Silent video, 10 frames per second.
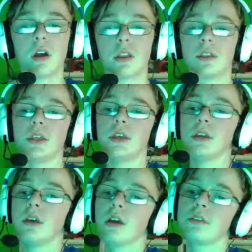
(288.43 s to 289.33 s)

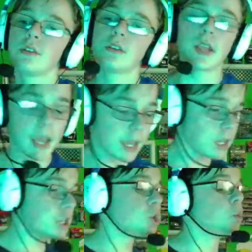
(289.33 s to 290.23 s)
the
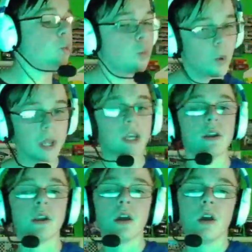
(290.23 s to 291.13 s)
stage
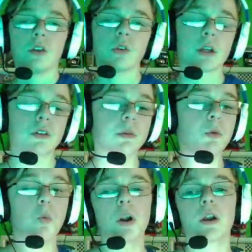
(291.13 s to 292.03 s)
win. So that's going to be
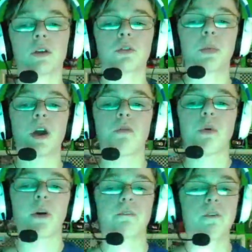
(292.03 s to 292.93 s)
1 extra playoff
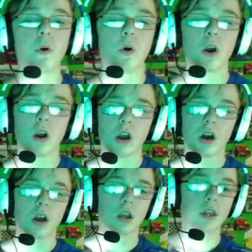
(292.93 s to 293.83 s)
point for
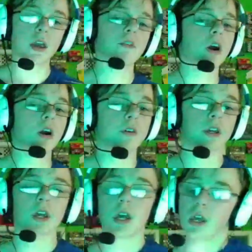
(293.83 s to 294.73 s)
Kevin
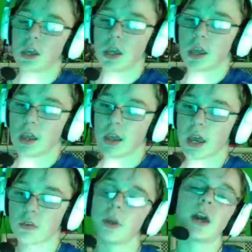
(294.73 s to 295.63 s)
Harvick.
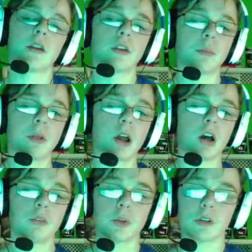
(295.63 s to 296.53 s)
as we head into the
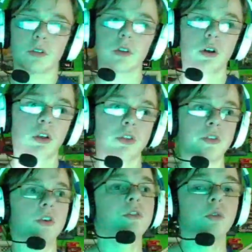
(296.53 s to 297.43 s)
playoffs, which is still
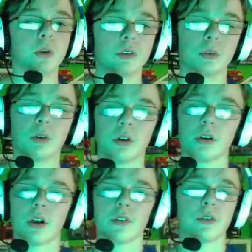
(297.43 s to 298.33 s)
32 weeks or
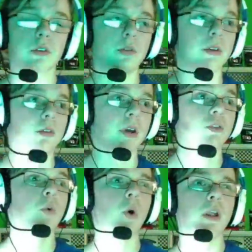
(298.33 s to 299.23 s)
not 32 weeks away,
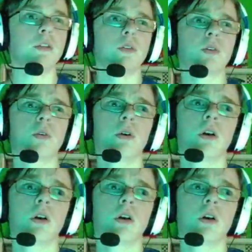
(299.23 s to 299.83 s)
22